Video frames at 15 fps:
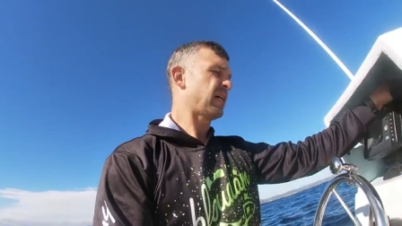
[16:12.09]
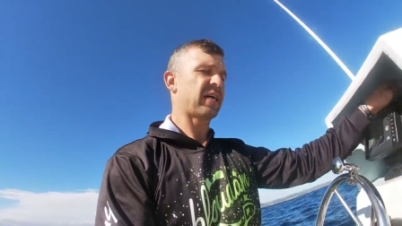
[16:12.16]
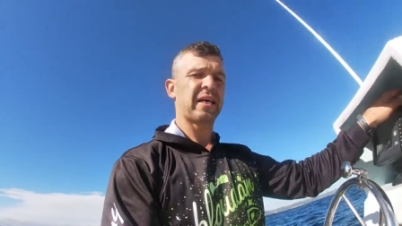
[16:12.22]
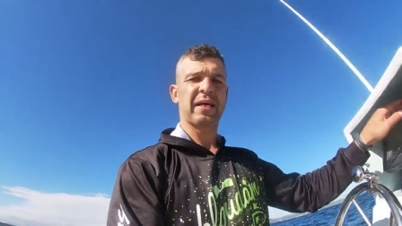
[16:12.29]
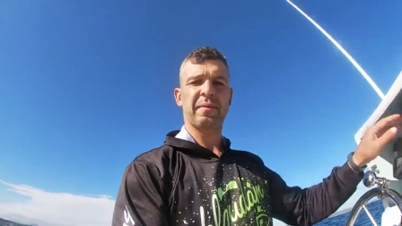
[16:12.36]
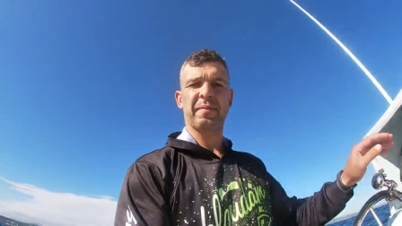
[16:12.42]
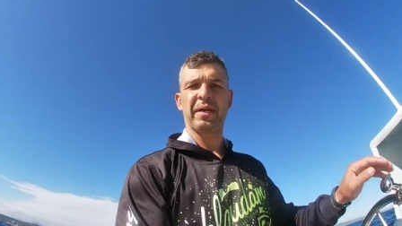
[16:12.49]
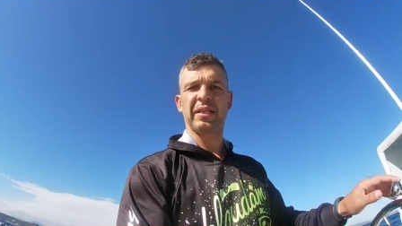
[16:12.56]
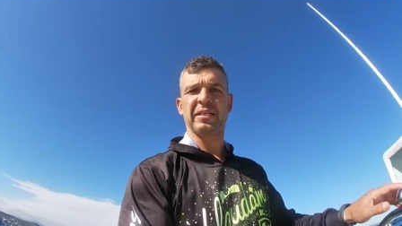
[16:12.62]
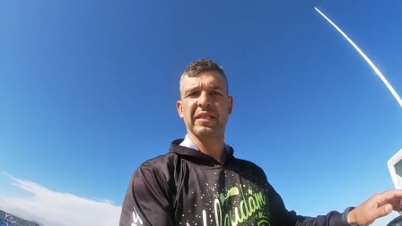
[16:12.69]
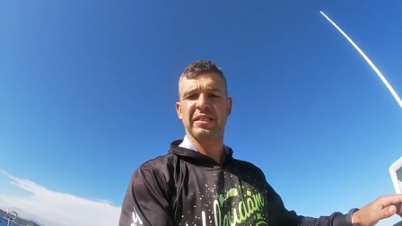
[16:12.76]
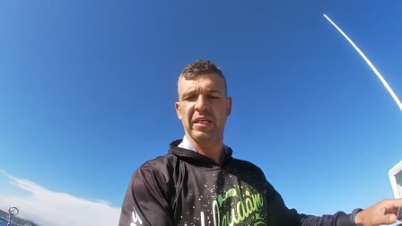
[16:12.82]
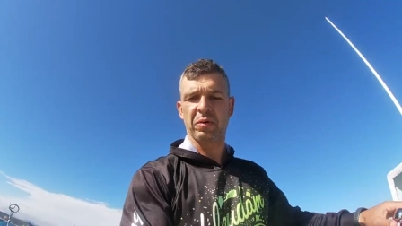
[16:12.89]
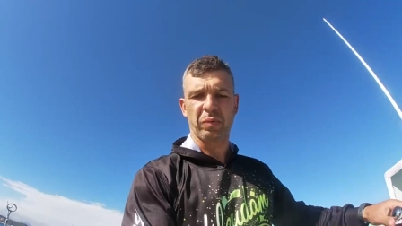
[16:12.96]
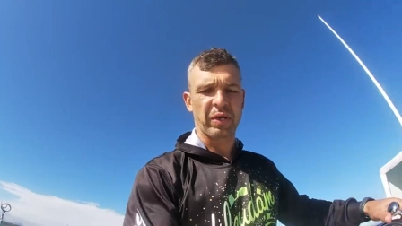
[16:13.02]
uh, but he
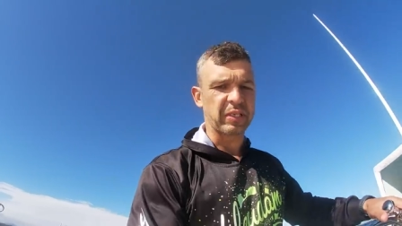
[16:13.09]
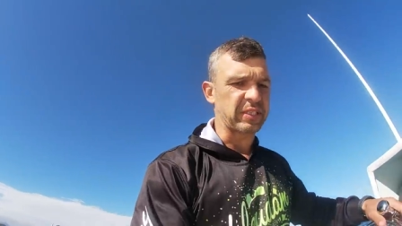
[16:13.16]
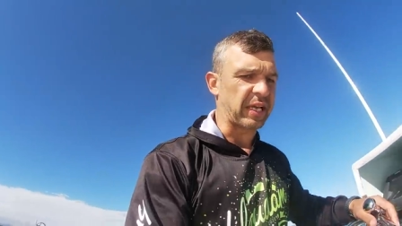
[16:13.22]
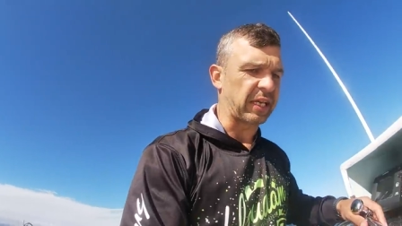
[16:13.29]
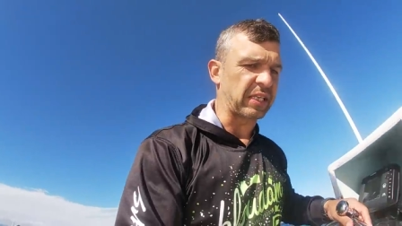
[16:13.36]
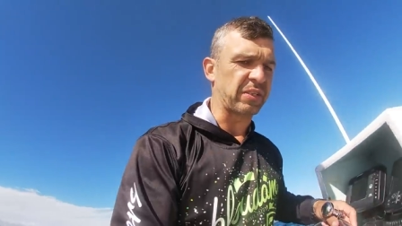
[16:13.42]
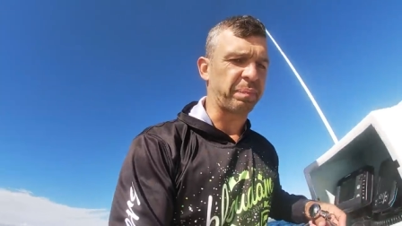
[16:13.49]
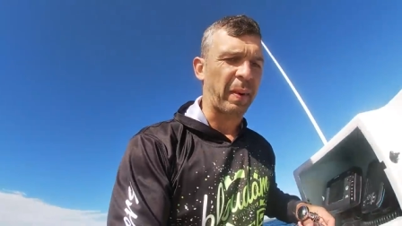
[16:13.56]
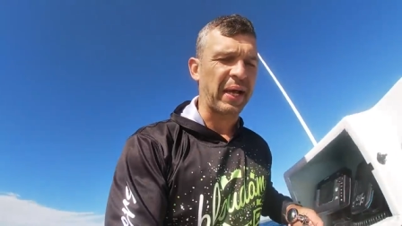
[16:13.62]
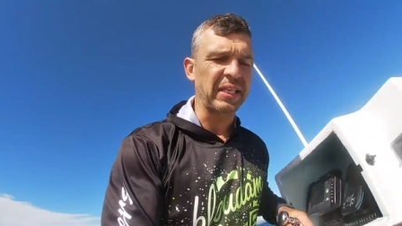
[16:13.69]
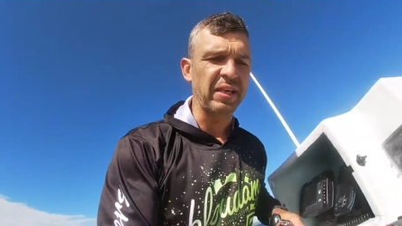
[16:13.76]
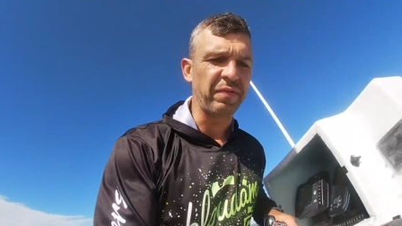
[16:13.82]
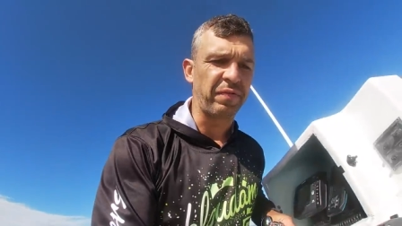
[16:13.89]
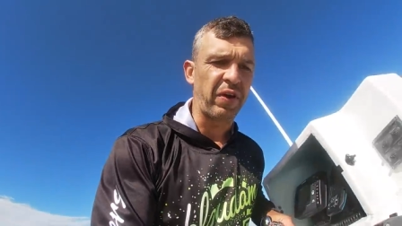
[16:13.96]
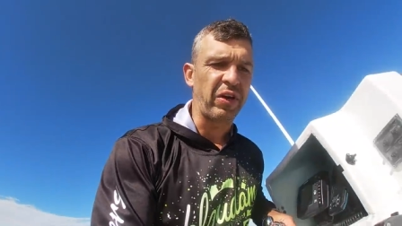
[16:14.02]
just didn't want to take it's
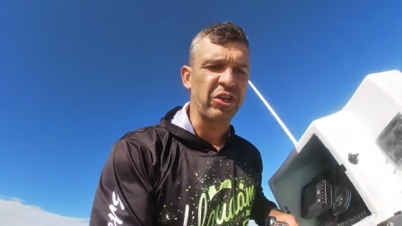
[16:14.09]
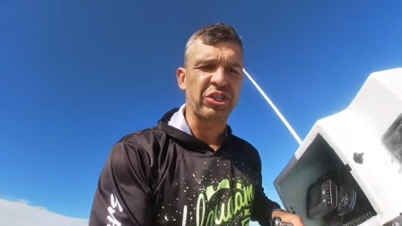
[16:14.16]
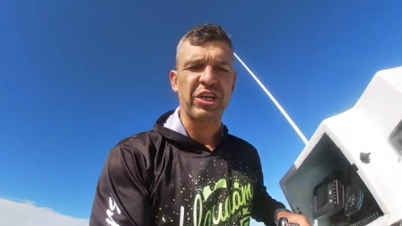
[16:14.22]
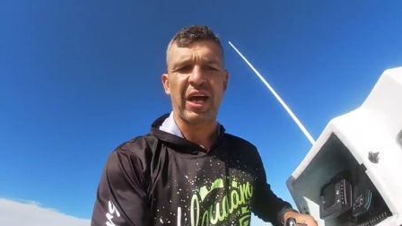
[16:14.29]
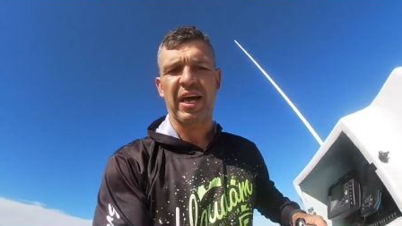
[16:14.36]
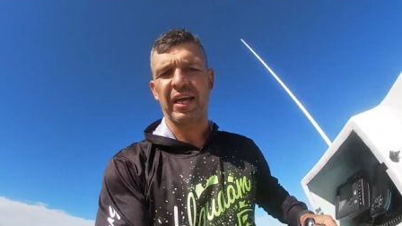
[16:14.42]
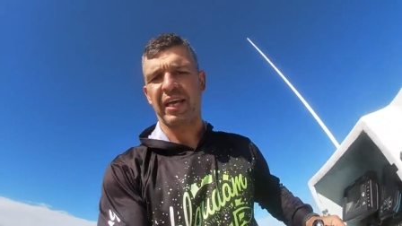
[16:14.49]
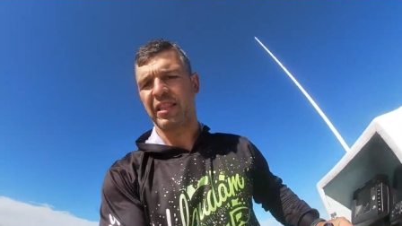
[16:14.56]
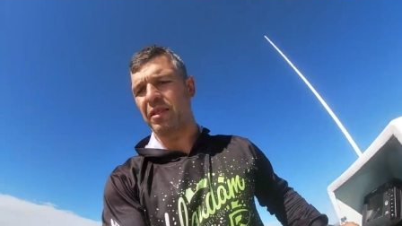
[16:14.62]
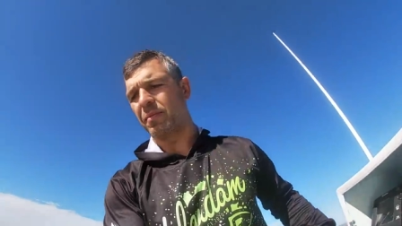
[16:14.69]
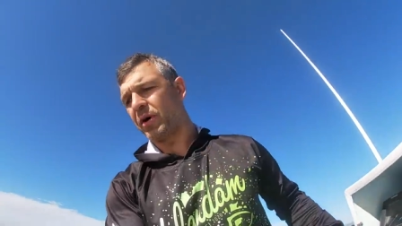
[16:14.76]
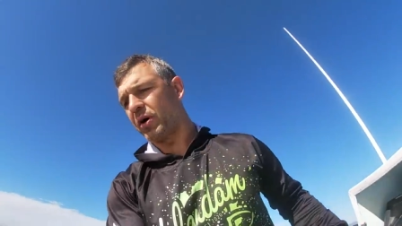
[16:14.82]
biting very shy at the